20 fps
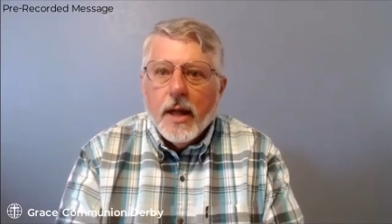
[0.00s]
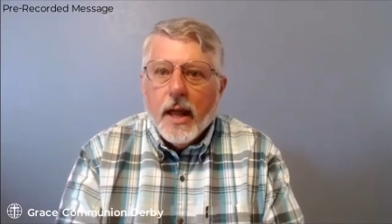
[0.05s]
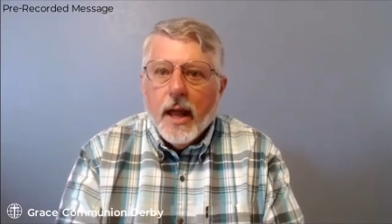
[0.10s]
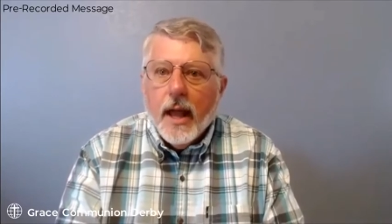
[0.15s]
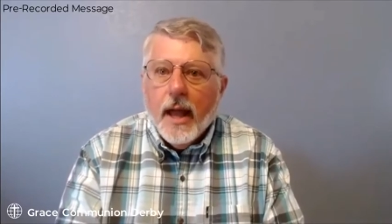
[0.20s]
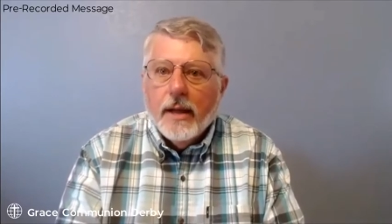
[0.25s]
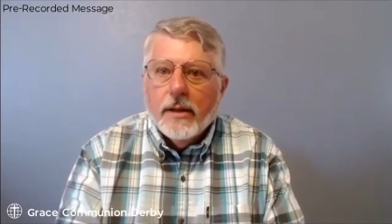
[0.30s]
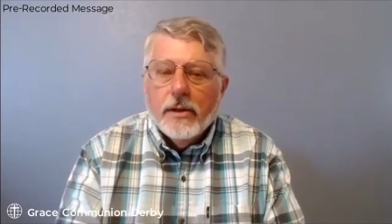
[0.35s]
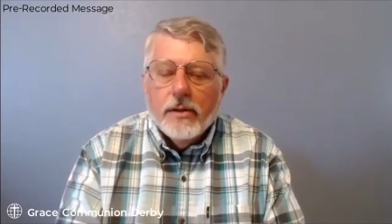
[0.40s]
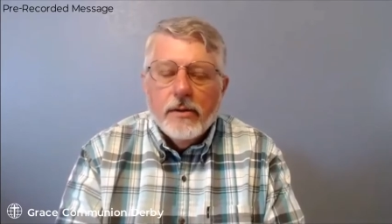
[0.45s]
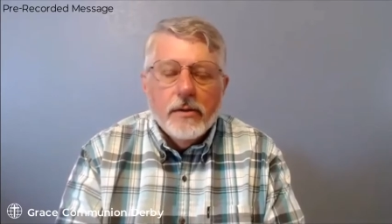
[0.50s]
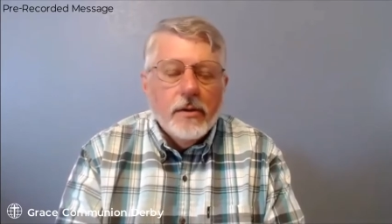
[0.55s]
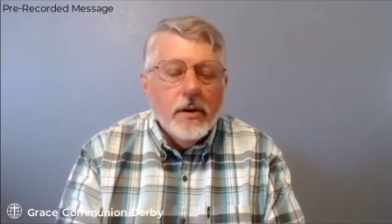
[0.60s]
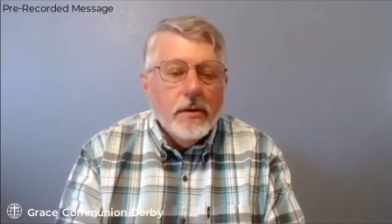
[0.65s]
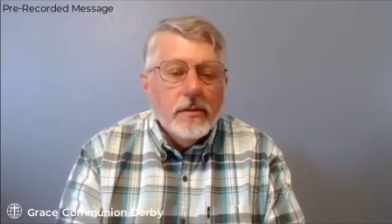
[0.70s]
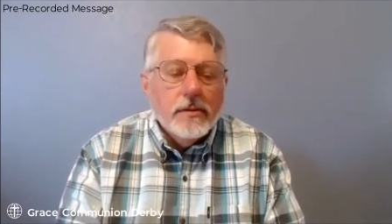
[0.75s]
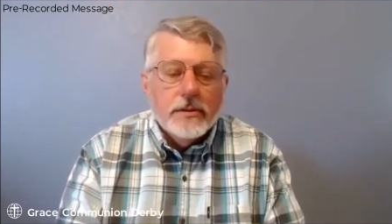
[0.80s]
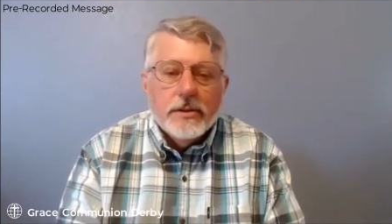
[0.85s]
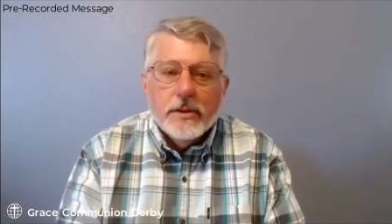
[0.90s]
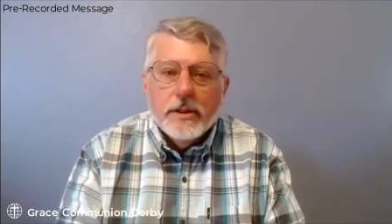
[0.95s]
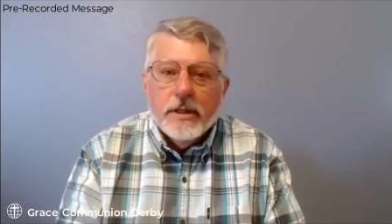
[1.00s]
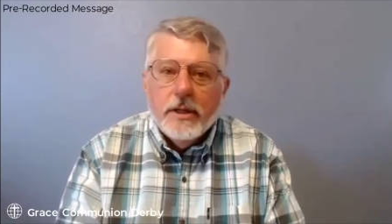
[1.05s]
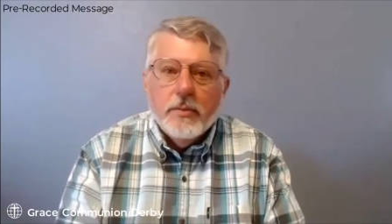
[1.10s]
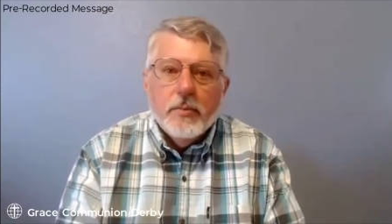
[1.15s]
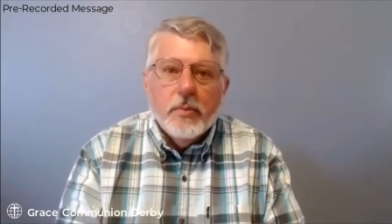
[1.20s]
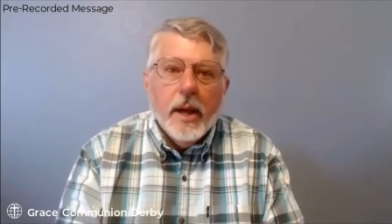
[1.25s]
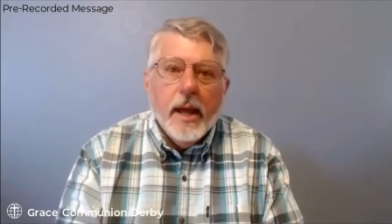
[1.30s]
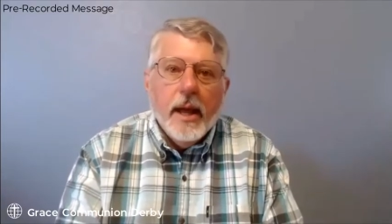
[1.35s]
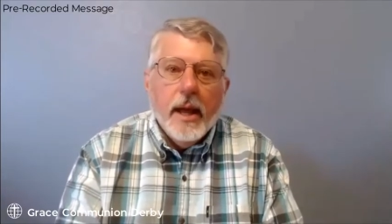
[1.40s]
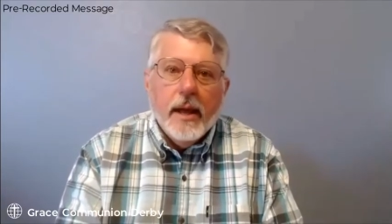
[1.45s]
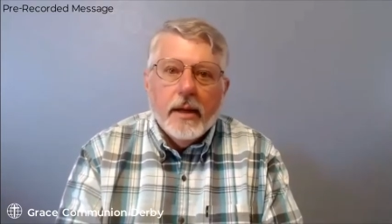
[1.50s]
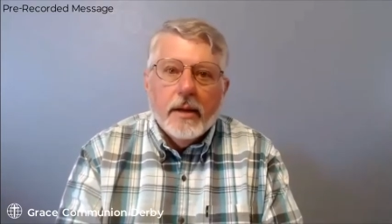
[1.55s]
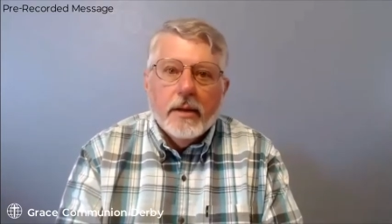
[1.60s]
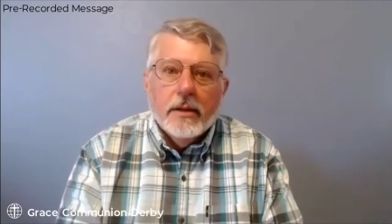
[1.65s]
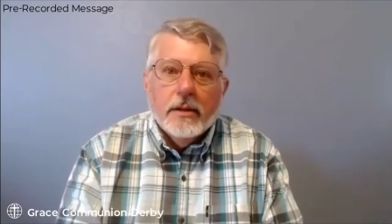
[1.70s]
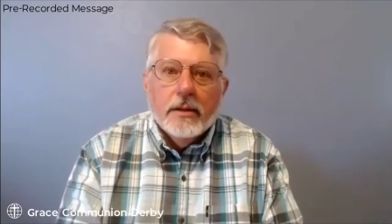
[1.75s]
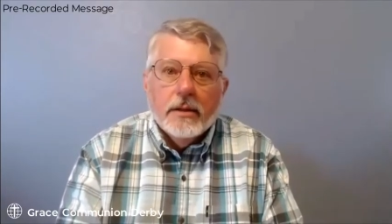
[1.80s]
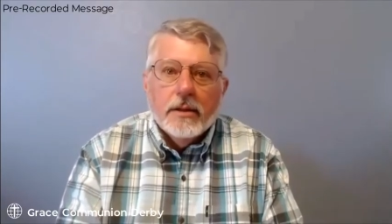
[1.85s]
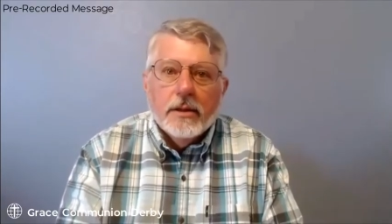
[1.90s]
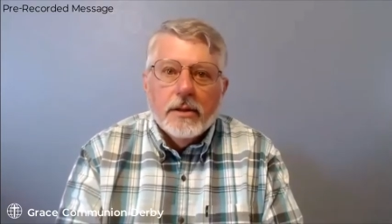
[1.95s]
and you don't see pain.
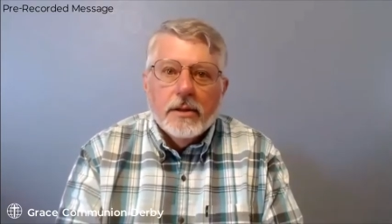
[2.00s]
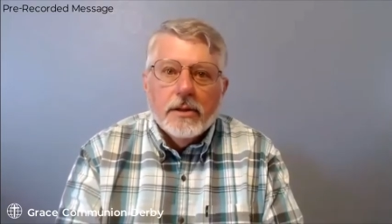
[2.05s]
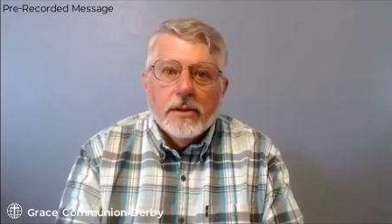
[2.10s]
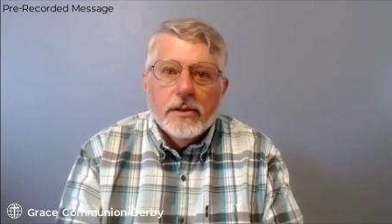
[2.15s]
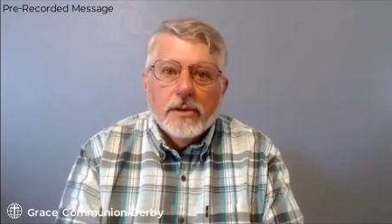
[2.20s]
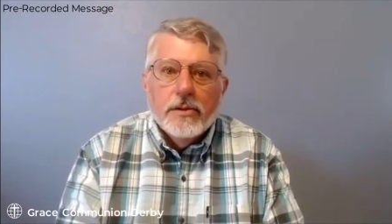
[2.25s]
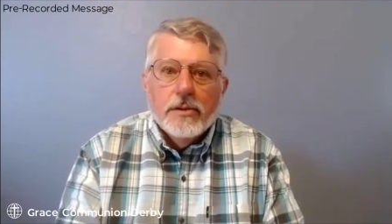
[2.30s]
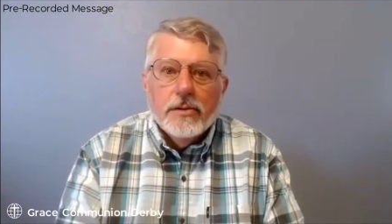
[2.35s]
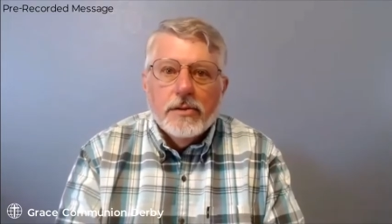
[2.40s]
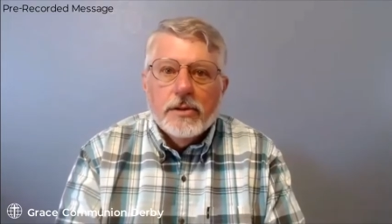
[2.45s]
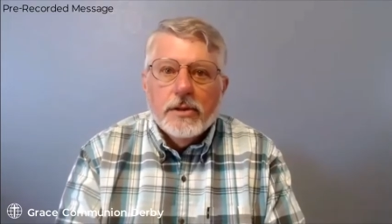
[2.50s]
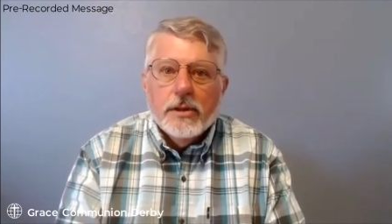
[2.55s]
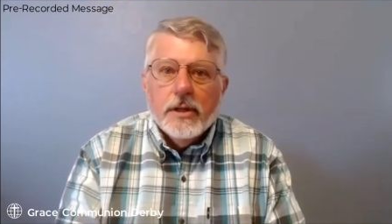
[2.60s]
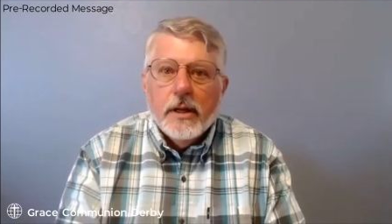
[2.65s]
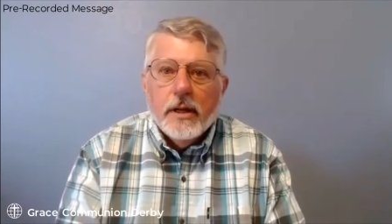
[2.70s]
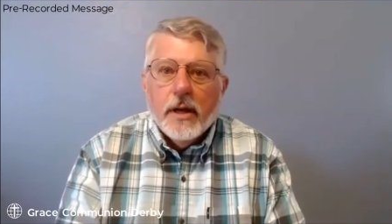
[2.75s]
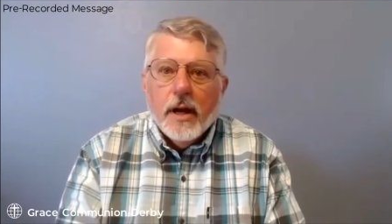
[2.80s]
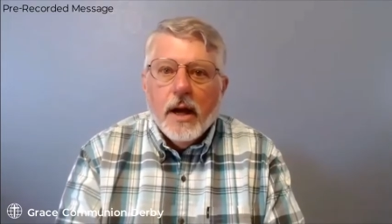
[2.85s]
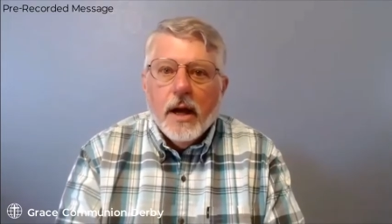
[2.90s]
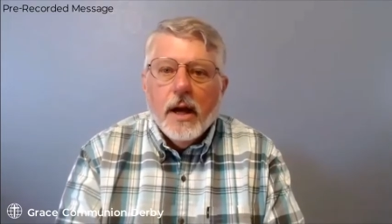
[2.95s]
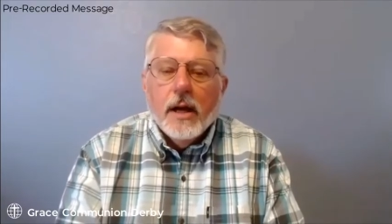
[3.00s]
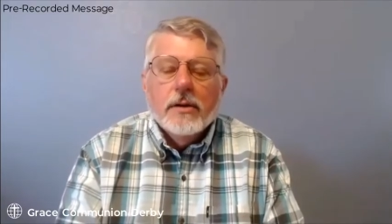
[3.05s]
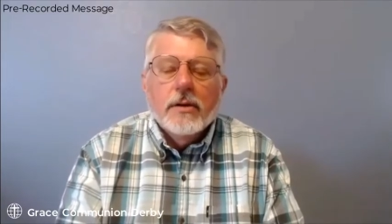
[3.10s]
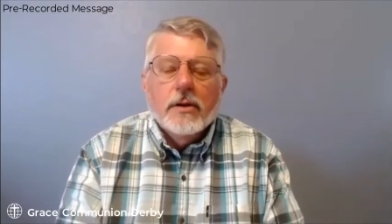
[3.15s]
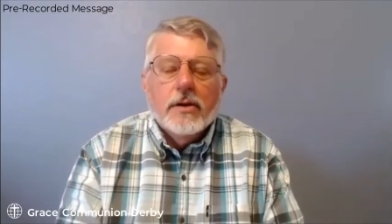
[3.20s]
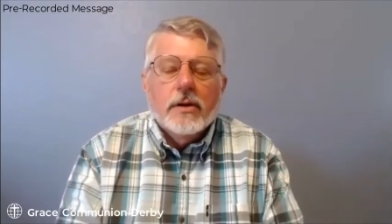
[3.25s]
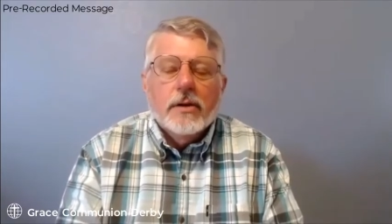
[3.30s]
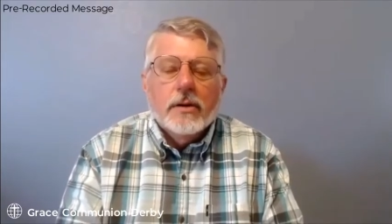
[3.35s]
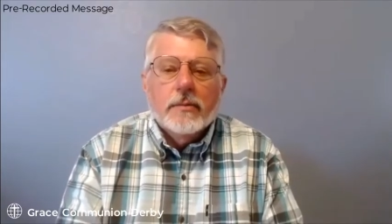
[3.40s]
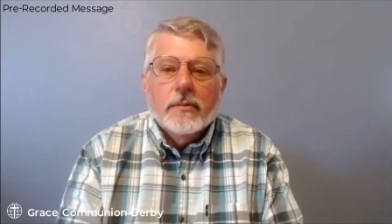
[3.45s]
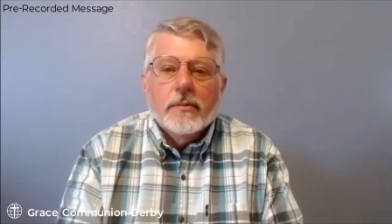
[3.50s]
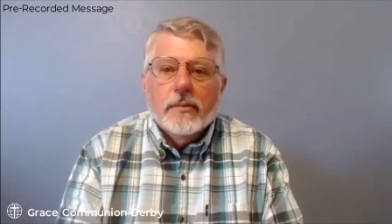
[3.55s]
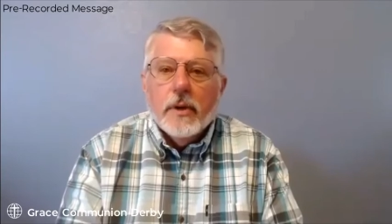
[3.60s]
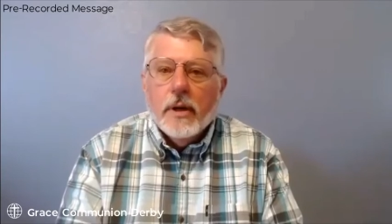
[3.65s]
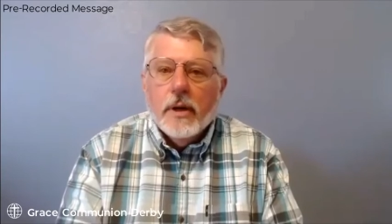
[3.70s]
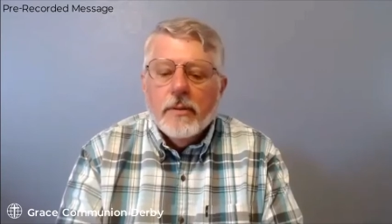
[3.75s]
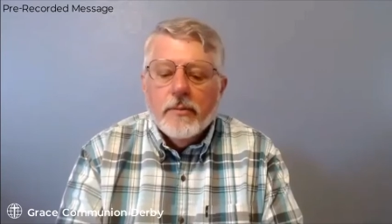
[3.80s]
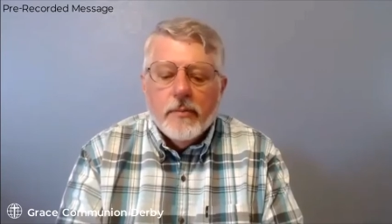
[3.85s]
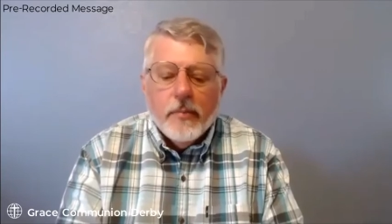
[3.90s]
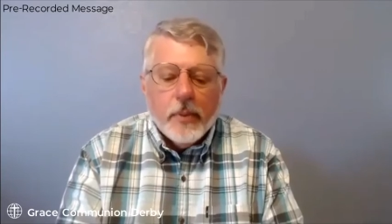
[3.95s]
You see un
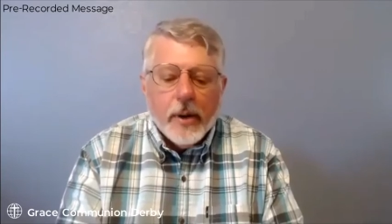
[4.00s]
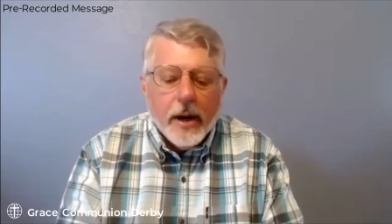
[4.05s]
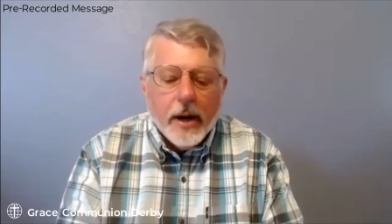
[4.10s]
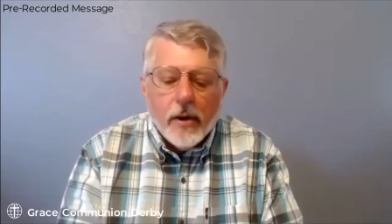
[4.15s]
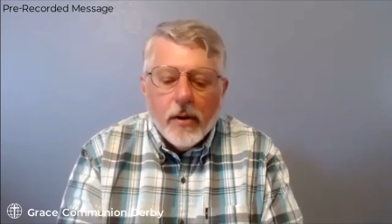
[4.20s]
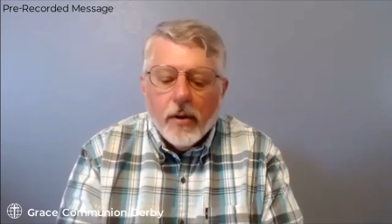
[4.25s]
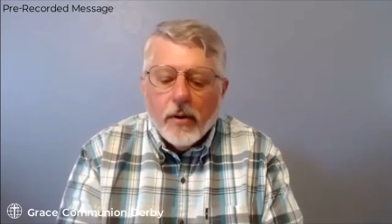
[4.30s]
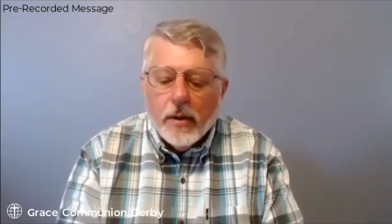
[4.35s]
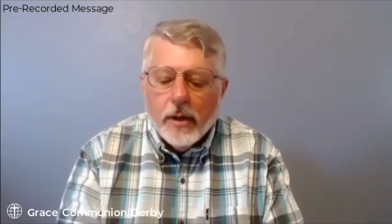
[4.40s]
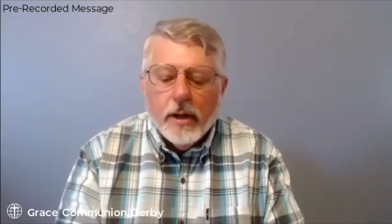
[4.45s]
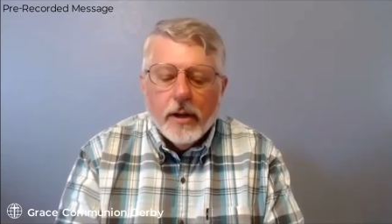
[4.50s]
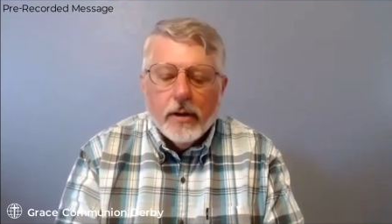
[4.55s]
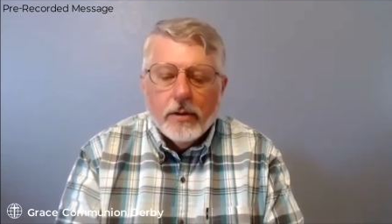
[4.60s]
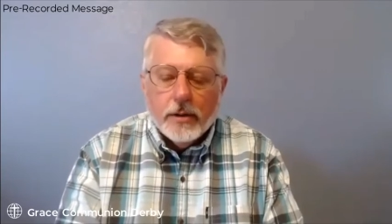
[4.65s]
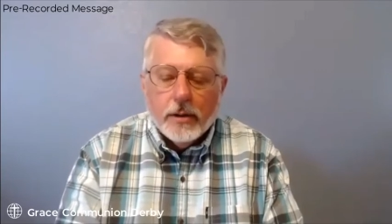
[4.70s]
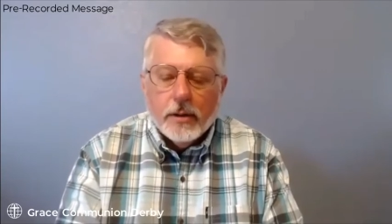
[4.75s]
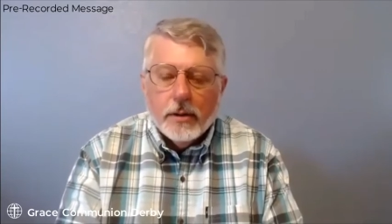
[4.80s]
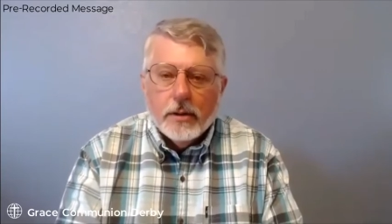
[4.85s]
unparalleled